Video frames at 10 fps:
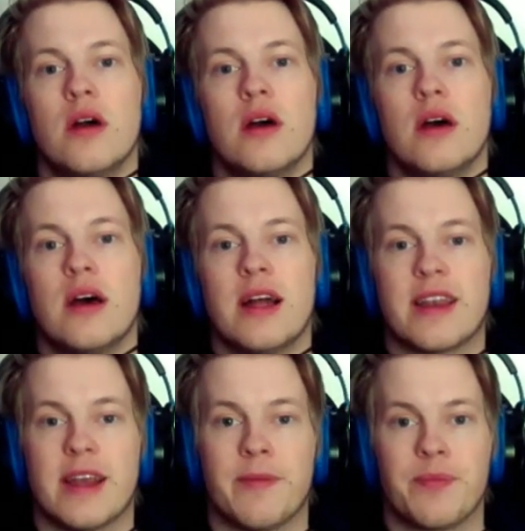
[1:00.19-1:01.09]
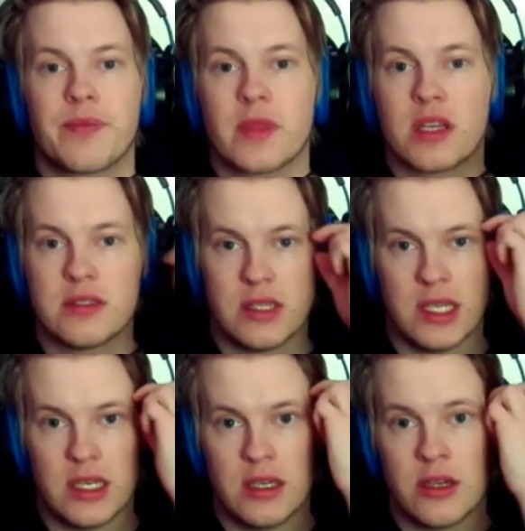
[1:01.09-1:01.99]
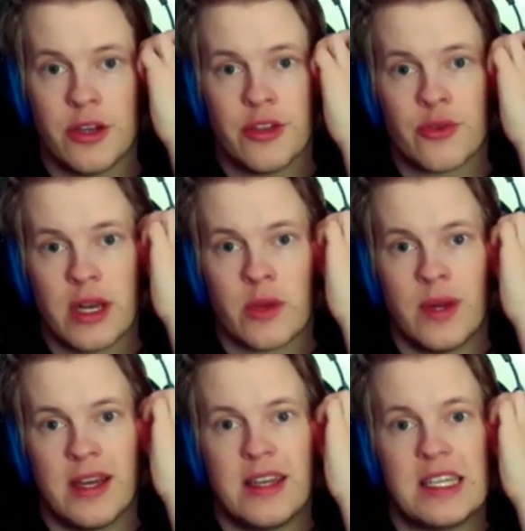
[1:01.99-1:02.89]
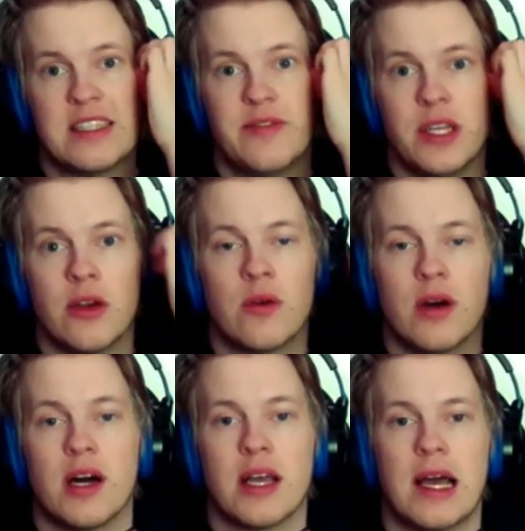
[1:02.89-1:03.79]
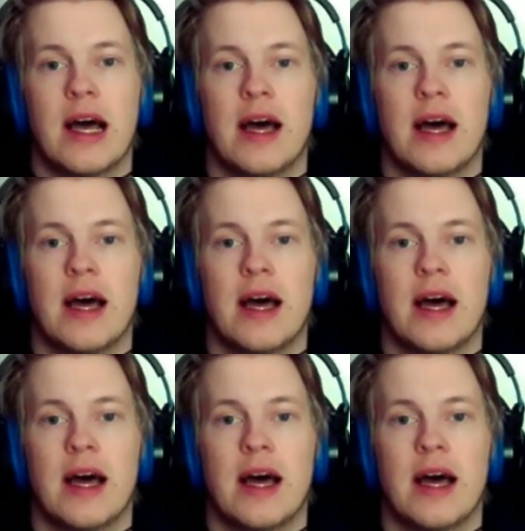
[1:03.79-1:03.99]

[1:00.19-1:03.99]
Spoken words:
And yeah, in DiRT Rally when I did this video I had